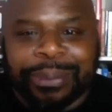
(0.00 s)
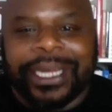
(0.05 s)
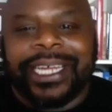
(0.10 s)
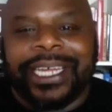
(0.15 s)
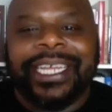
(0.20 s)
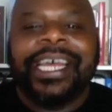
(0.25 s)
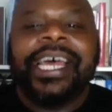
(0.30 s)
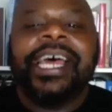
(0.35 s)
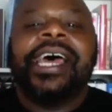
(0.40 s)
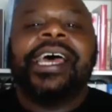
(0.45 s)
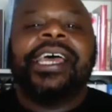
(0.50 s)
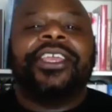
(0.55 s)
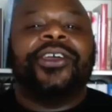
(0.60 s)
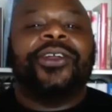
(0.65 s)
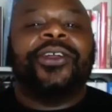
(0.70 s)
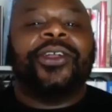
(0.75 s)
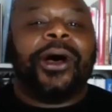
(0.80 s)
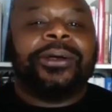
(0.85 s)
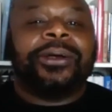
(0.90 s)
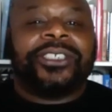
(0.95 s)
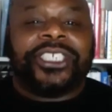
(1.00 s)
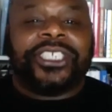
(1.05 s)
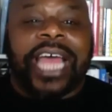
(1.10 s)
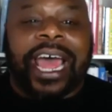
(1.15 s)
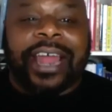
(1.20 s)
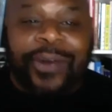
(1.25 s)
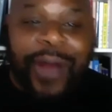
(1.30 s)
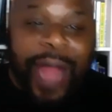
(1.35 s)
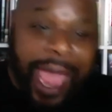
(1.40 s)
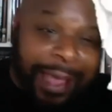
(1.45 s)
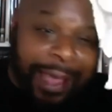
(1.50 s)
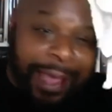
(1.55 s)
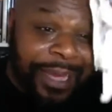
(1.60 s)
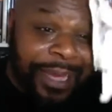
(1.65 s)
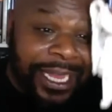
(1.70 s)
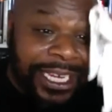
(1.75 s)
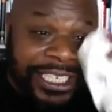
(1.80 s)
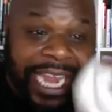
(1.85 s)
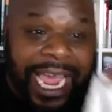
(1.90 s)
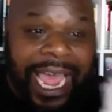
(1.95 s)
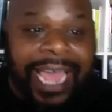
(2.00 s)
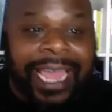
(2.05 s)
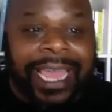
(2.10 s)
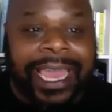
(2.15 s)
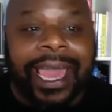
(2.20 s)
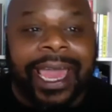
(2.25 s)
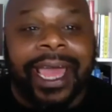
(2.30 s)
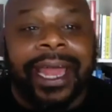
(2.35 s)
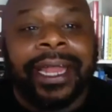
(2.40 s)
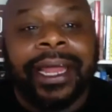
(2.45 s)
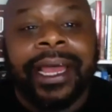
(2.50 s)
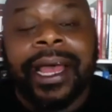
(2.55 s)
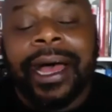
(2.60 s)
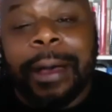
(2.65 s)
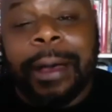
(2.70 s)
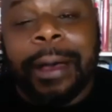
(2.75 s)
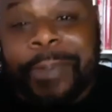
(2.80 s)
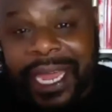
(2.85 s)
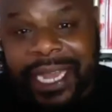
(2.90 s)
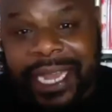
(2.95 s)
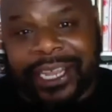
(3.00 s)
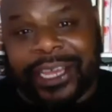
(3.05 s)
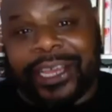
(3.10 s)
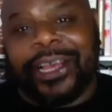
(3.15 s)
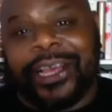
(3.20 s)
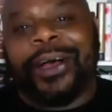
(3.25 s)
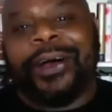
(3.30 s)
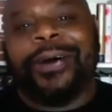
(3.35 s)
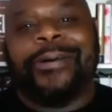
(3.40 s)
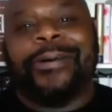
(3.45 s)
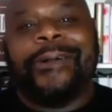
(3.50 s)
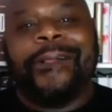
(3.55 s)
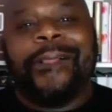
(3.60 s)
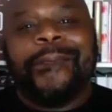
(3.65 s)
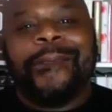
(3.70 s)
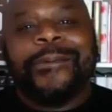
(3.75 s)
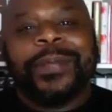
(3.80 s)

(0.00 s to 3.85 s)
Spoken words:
But, you know, Shadrach, Meshach, and Abednego.